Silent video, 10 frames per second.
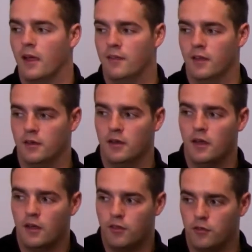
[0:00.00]
And then
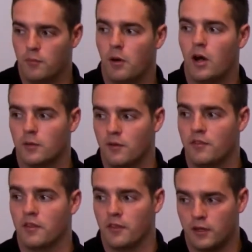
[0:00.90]
through the bottom
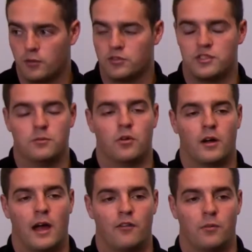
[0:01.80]
of the liquid stream we'll
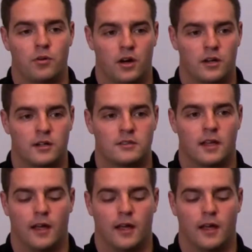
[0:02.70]
have our products